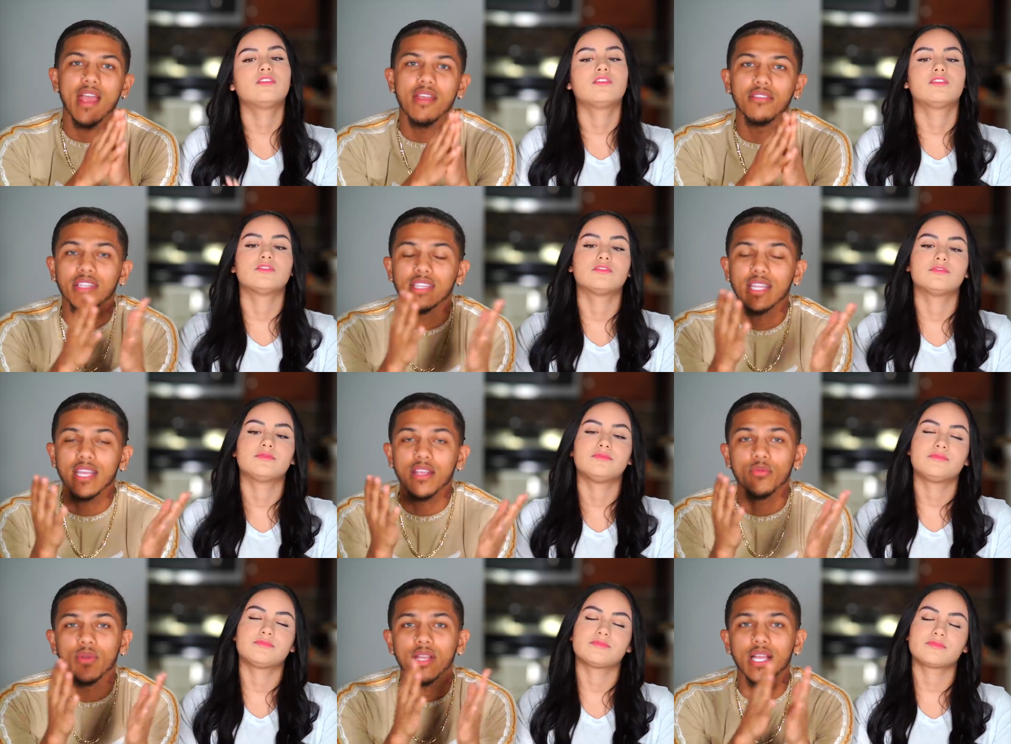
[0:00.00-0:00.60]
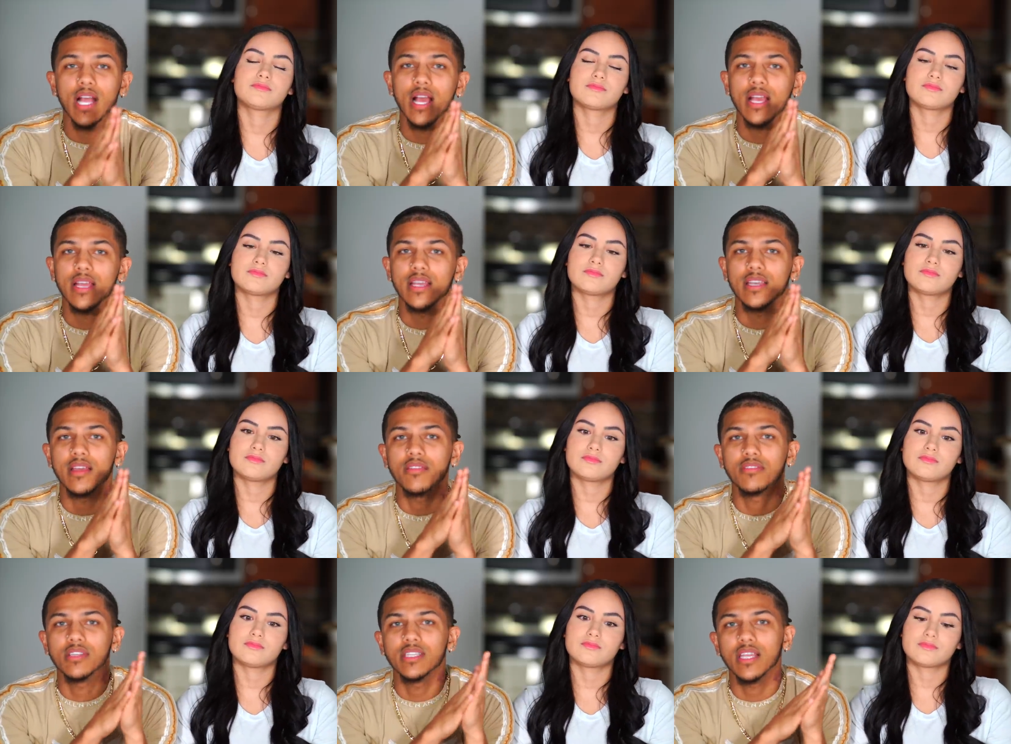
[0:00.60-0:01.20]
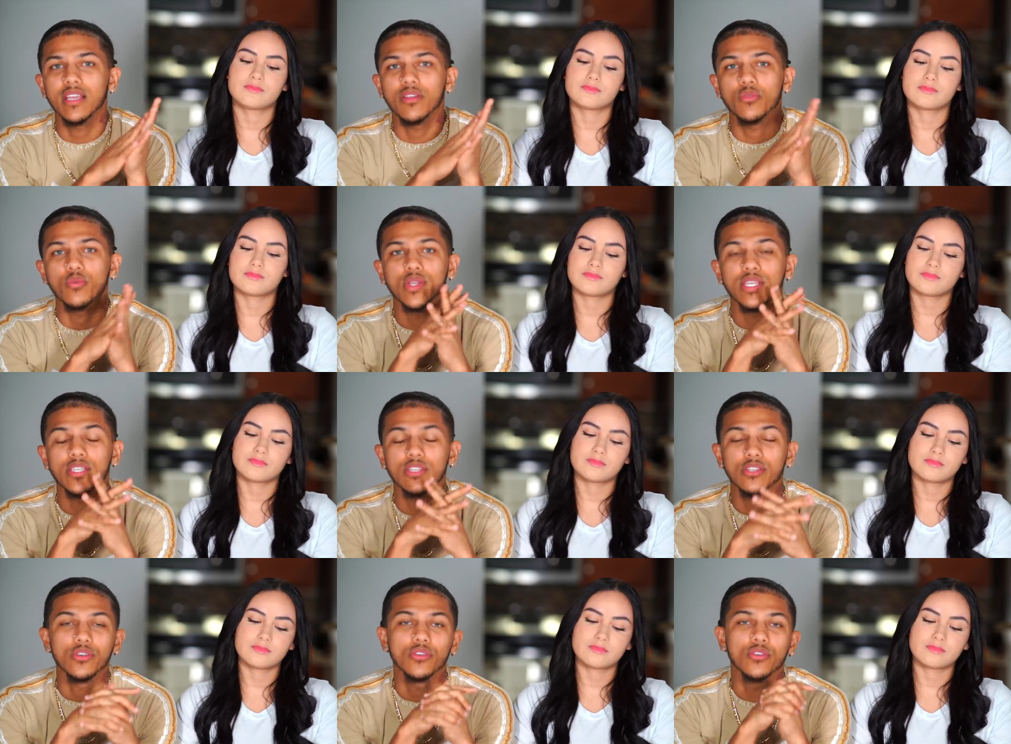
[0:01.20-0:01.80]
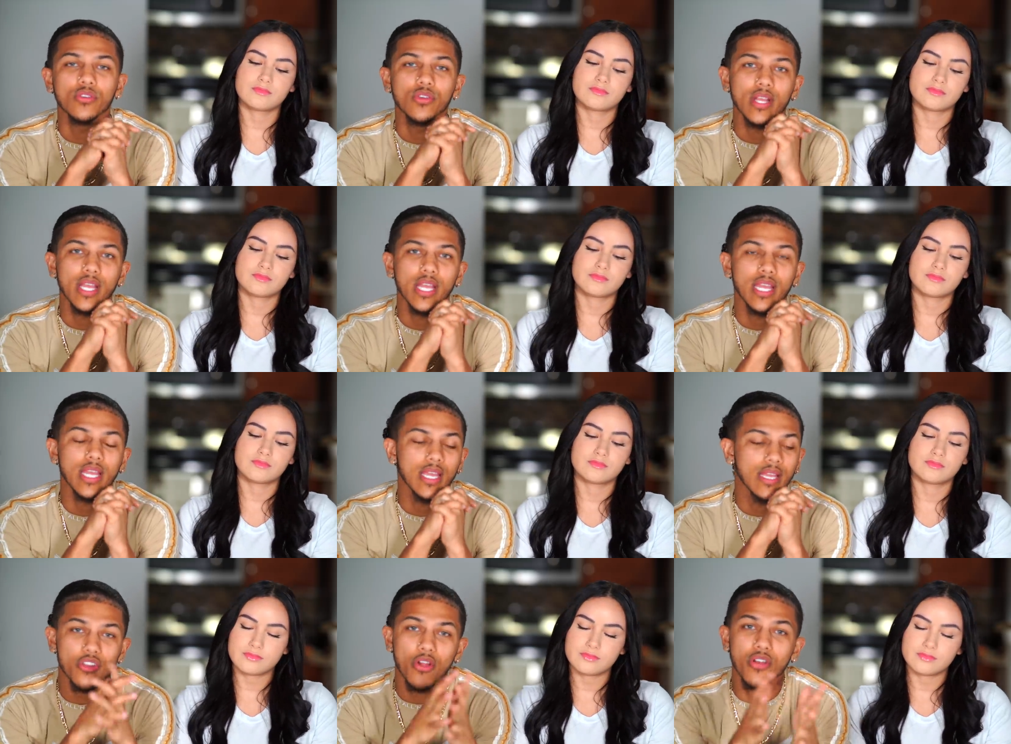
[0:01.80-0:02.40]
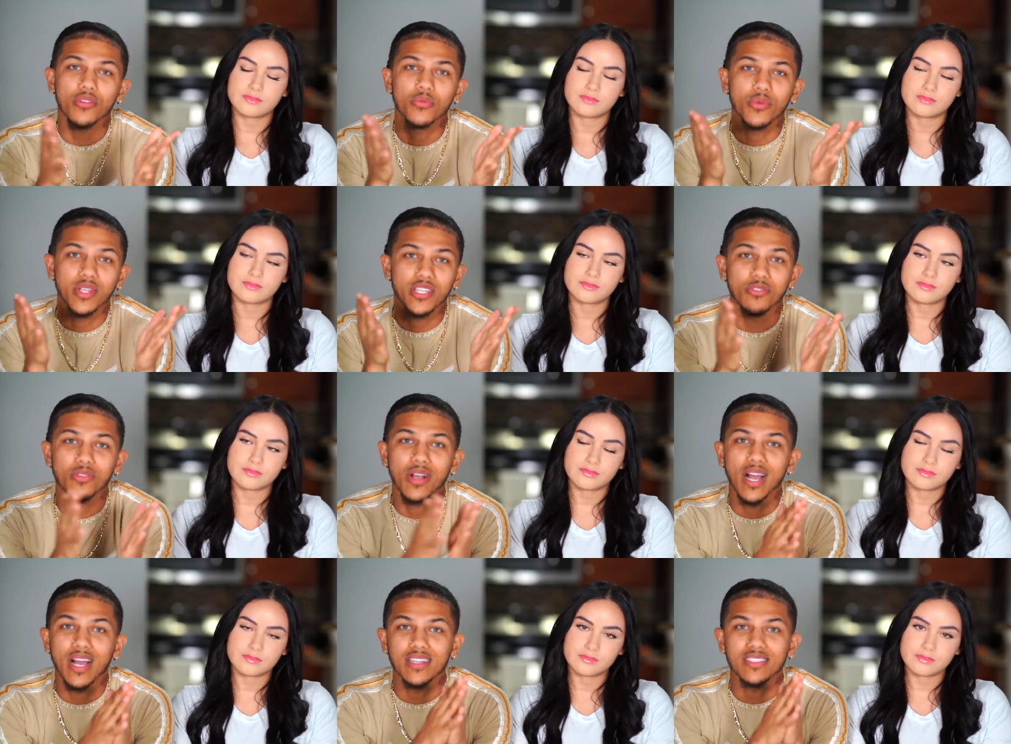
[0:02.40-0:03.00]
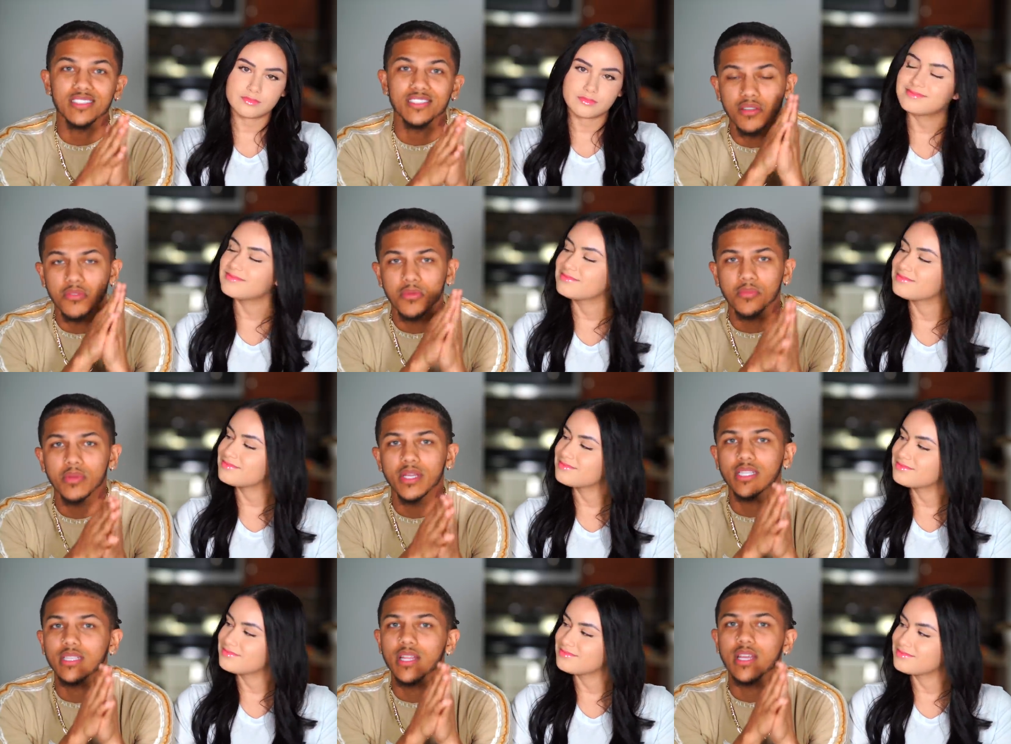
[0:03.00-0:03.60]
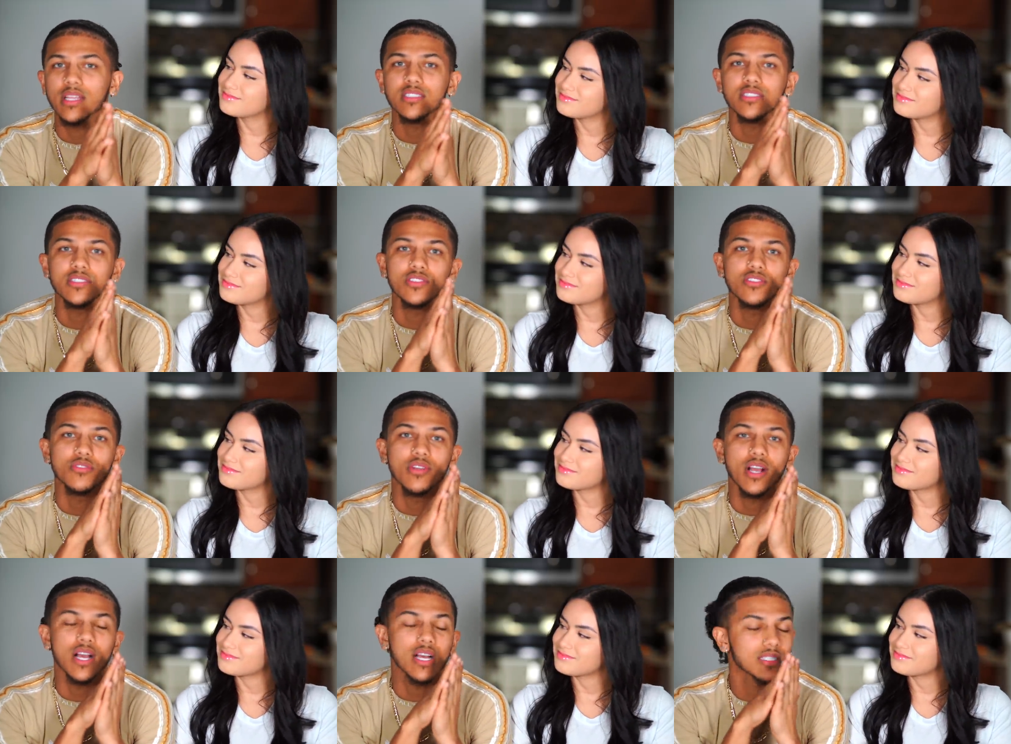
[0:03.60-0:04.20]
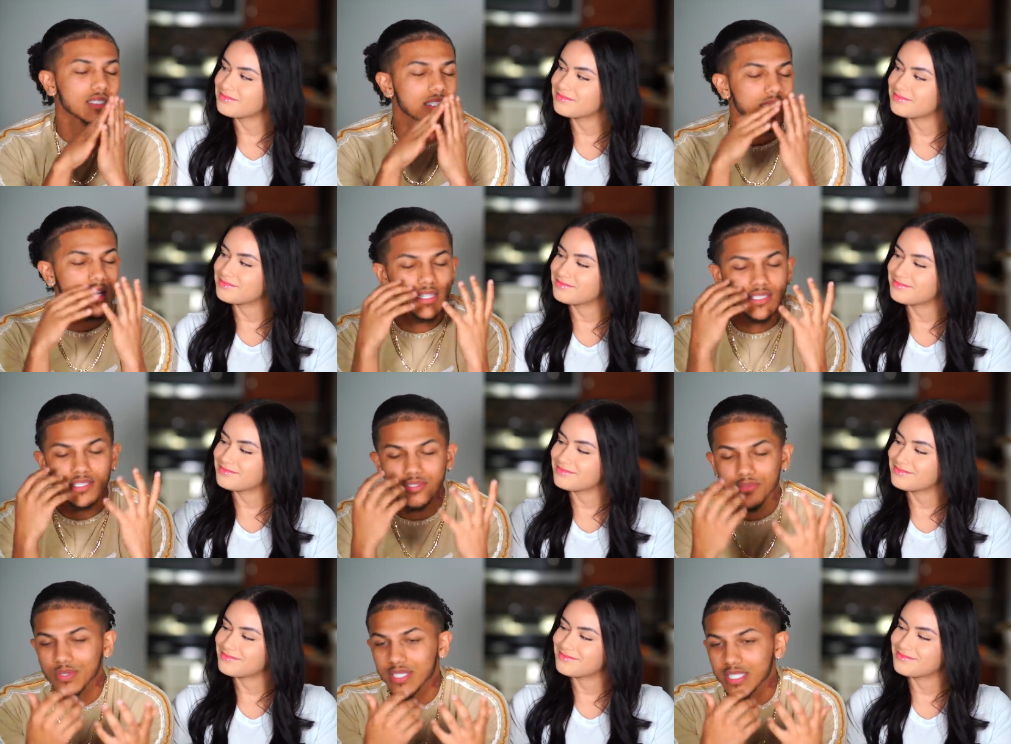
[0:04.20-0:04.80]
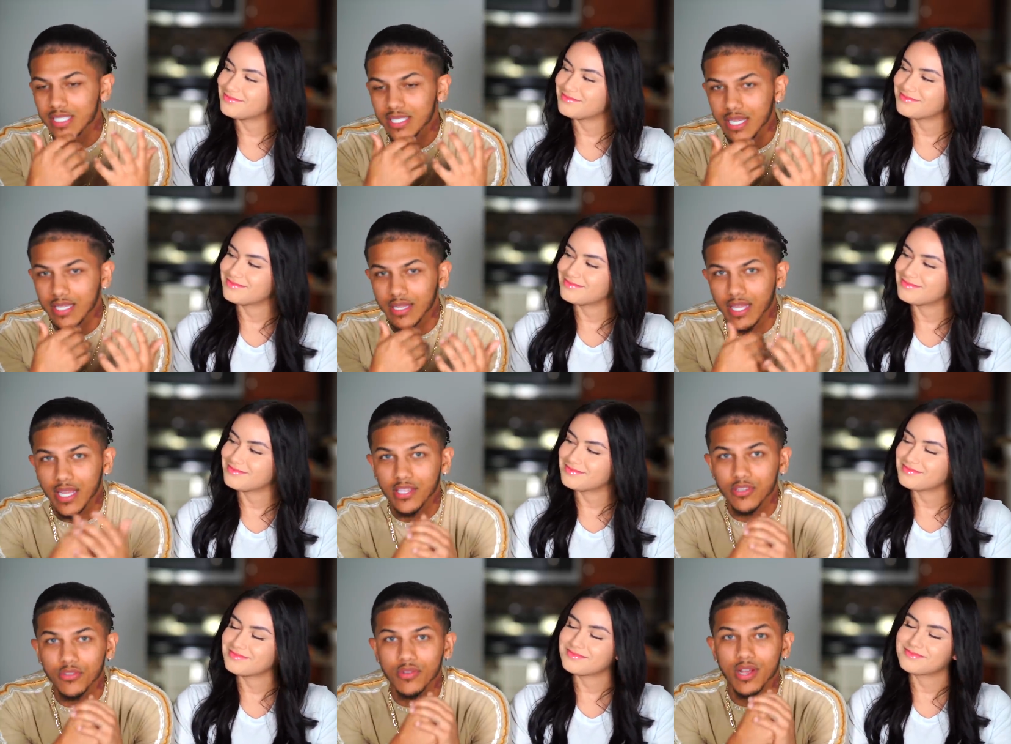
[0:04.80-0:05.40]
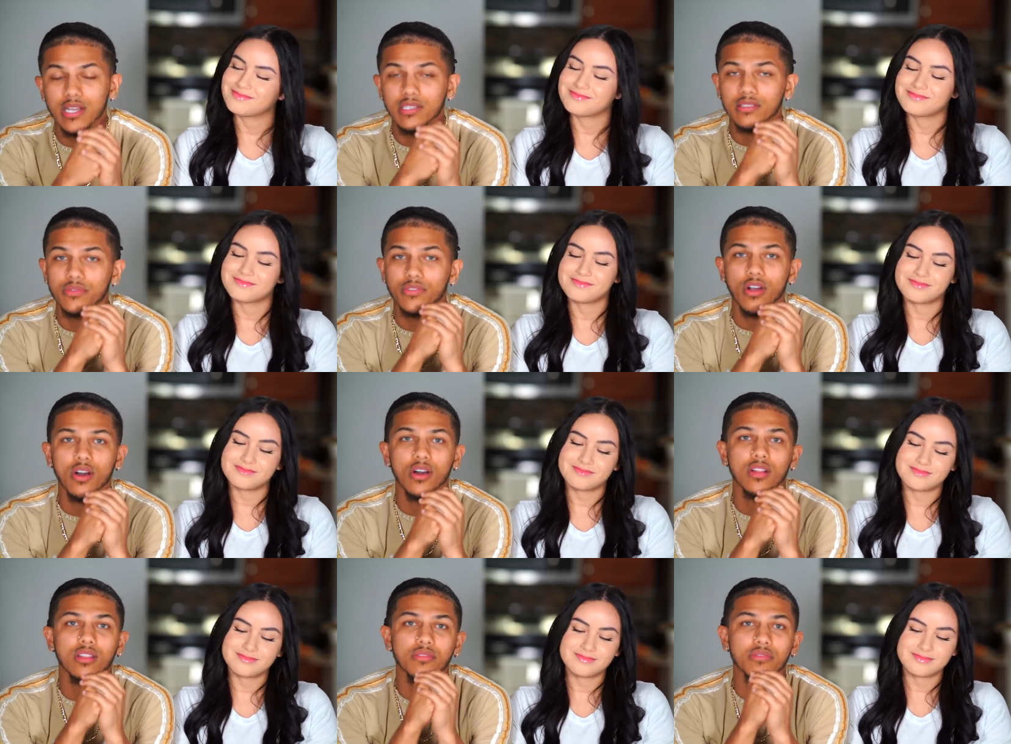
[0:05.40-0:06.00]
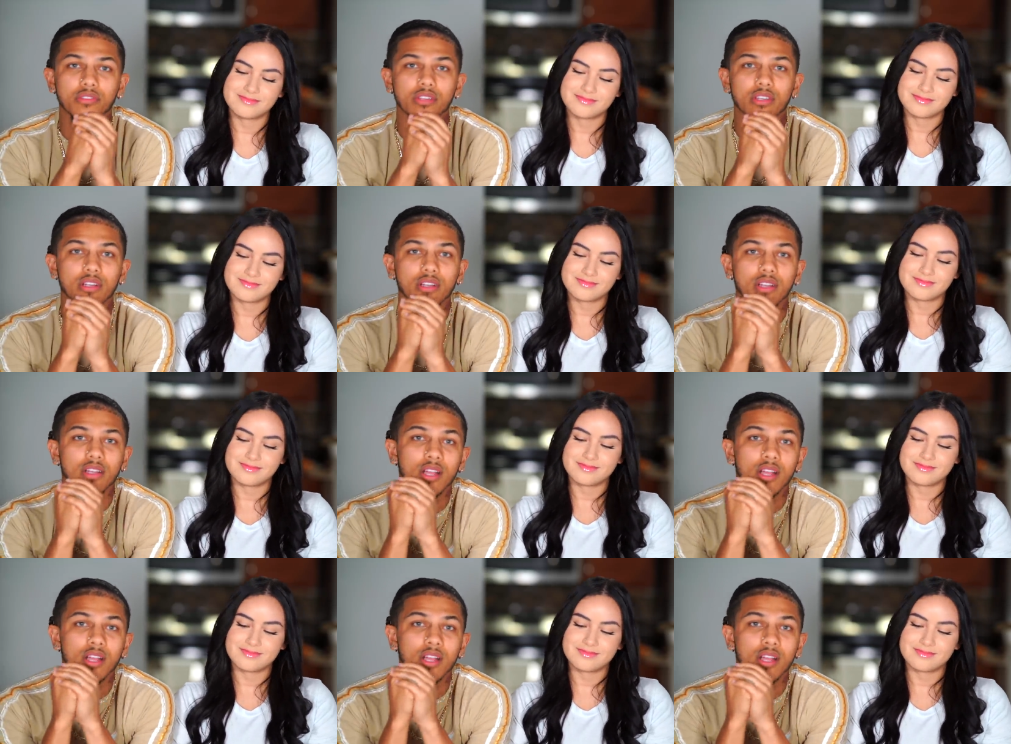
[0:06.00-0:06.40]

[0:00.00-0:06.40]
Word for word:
Speaker 1: Everything we got and everything we do is started with you guys. Give a big thanks to you guys, and I just want to say thank you guys for all of your